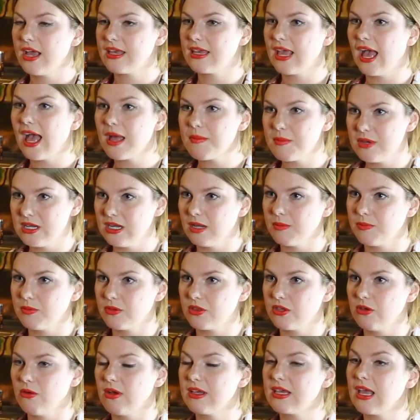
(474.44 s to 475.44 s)
I can't meet up
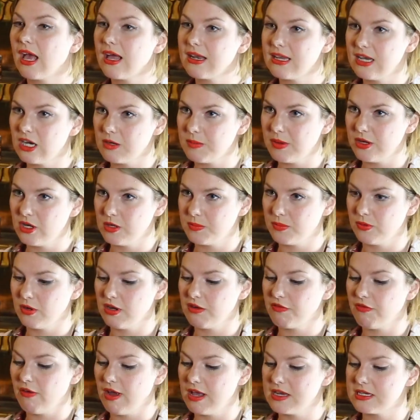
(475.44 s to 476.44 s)
with you, I can't hear about
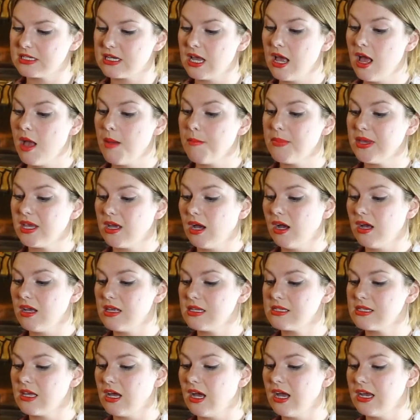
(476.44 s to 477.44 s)
your boyfriend
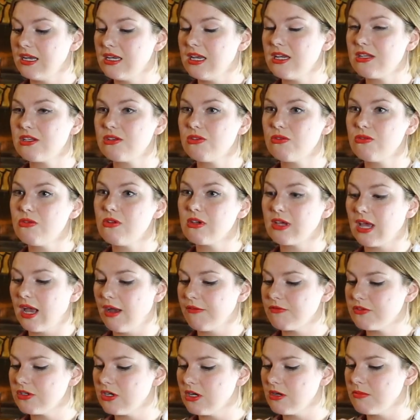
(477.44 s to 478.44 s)
because I need to look
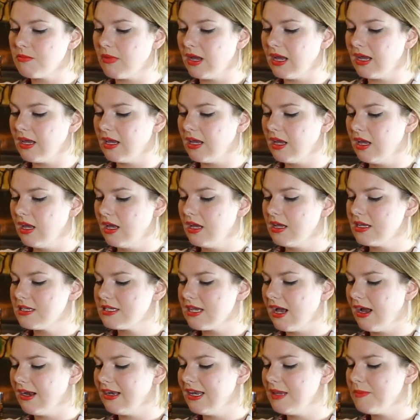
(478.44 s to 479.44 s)
after my
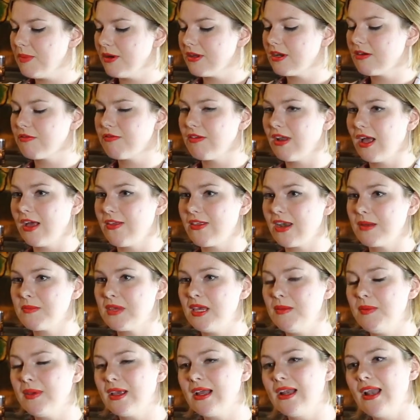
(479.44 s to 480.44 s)
tiny butterfly that I'm
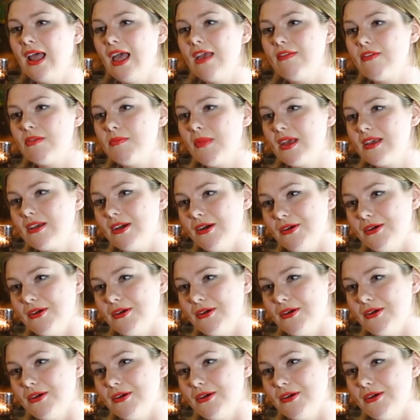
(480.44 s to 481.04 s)
keeping alive in my